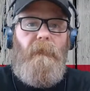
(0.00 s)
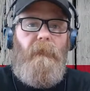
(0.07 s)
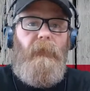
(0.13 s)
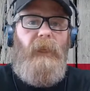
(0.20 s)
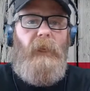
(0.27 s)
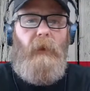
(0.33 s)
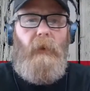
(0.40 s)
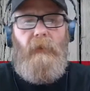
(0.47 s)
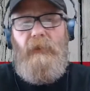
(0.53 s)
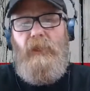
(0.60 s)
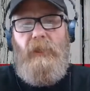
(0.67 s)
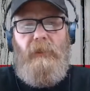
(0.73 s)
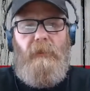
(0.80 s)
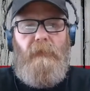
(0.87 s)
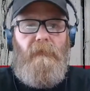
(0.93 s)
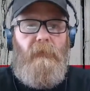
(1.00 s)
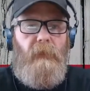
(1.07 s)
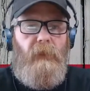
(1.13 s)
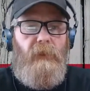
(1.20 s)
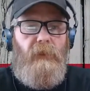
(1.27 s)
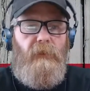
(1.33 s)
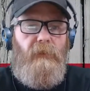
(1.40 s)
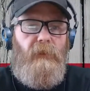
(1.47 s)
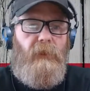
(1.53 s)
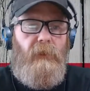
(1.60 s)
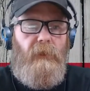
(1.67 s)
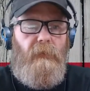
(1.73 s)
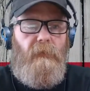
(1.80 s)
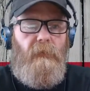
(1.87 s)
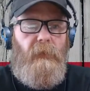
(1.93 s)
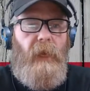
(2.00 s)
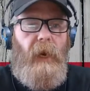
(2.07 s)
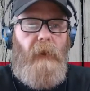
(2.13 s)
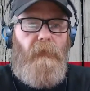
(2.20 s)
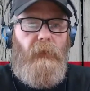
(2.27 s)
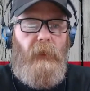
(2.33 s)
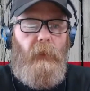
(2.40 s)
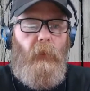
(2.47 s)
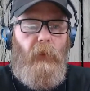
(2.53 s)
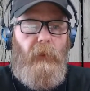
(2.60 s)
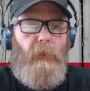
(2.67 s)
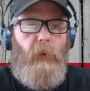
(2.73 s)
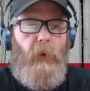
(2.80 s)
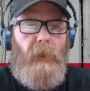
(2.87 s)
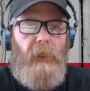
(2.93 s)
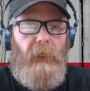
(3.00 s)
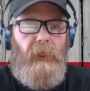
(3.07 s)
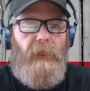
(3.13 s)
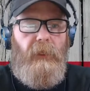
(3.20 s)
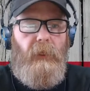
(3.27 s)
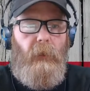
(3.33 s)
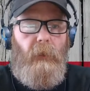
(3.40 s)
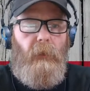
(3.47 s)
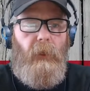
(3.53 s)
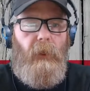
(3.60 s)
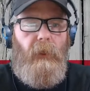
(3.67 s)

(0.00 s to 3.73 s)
it's just not really worth putting into